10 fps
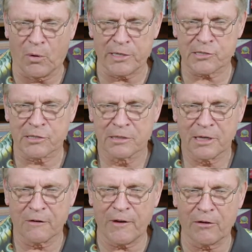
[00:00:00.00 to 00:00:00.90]
forests
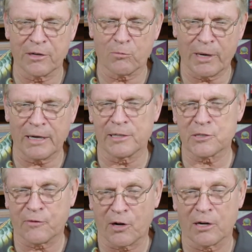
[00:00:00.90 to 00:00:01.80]
and found in
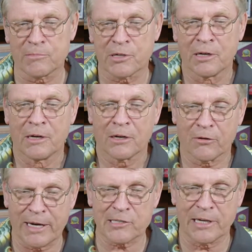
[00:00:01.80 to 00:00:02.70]
wetlands, farms,
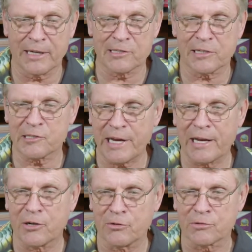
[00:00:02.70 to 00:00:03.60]
grasslands, and
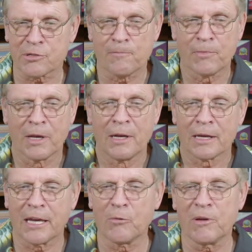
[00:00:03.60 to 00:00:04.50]
sand dunes.
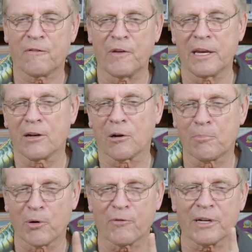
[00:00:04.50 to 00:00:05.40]
Kiwi feet are
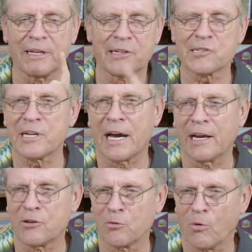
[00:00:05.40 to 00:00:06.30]
perfectly
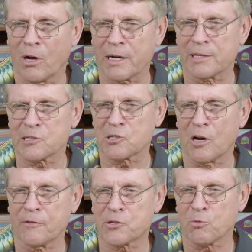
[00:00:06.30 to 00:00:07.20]
designed to walk on
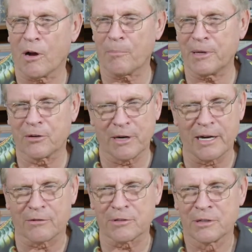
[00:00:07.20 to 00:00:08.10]
soft, swampy
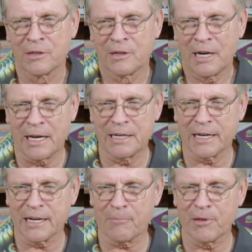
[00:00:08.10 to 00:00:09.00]
ground and
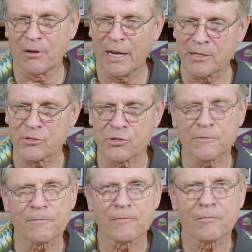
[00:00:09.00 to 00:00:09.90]
dig up their lunch.